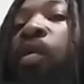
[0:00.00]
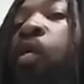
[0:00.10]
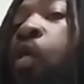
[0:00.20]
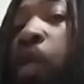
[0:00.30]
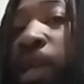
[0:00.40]
and
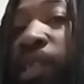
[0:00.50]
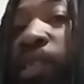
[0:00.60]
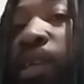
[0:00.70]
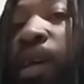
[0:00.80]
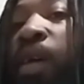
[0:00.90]

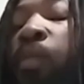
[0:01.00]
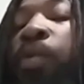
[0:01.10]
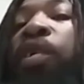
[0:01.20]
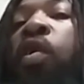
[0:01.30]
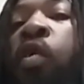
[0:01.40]
organs
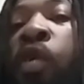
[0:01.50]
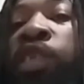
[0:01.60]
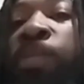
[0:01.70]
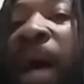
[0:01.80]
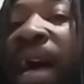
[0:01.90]
with
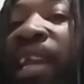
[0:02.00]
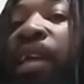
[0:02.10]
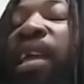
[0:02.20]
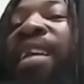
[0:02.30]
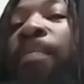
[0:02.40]

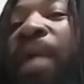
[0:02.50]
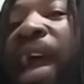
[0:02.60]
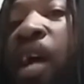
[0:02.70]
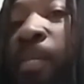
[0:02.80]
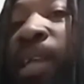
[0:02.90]
corresponding
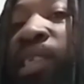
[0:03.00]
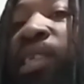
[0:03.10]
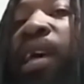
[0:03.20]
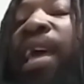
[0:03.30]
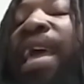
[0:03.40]

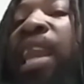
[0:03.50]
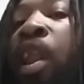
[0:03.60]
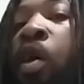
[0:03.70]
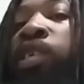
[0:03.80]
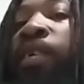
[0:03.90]
impairments and
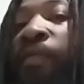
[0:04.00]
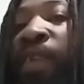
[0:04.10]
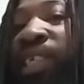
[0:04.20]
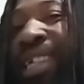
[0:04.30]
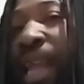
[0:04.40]
loss of
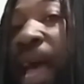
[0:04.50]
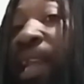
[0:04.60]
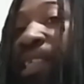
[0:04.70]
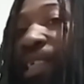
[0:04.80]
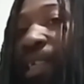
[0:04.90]

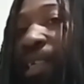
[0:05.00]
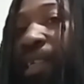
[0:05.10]
functionality.